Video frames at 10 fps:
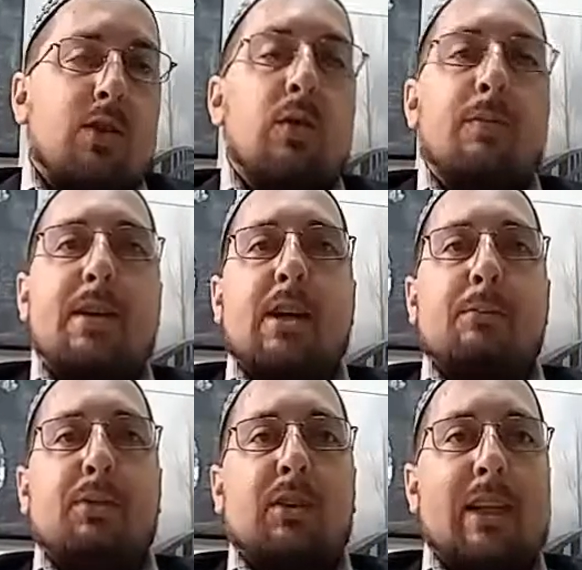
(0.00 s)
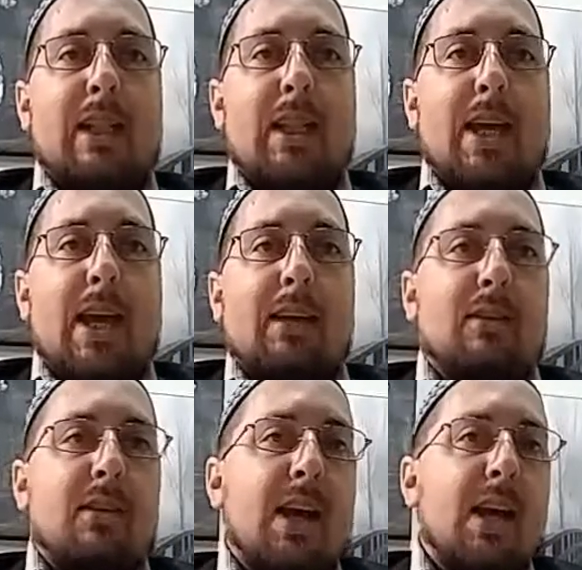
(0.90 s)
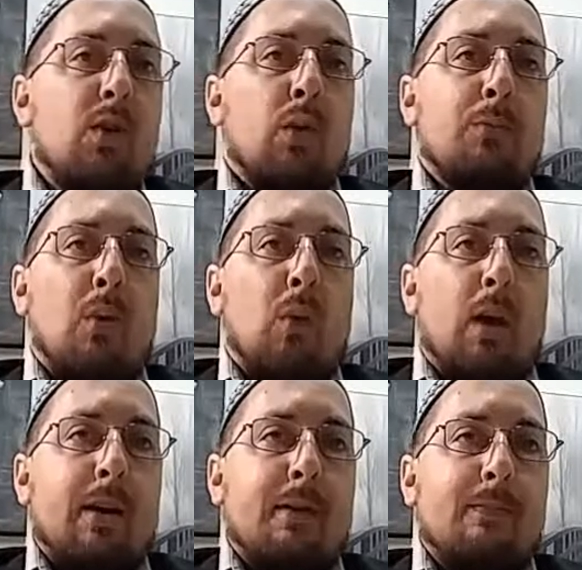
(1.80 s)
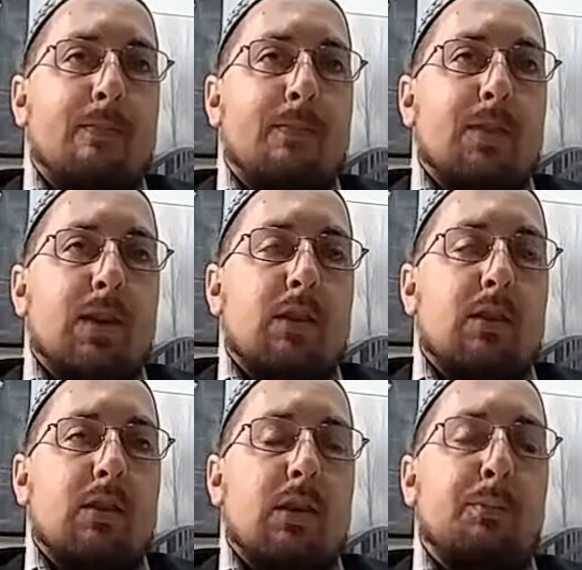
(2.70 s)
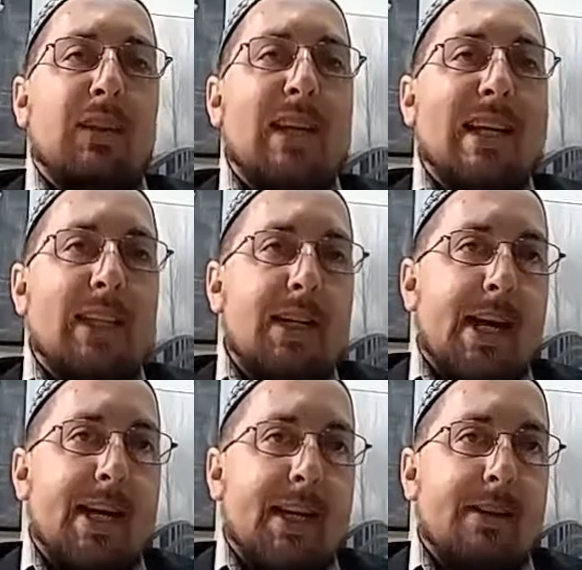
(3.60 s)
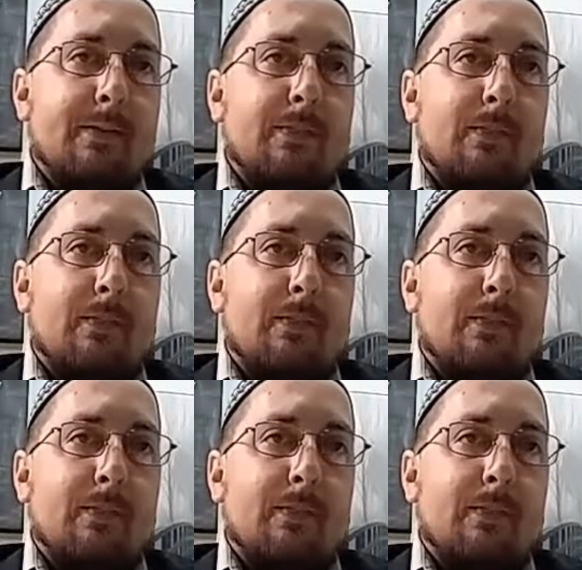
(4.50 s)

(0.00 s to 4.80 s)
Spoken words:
You would be completely as the day you were born, completely naked.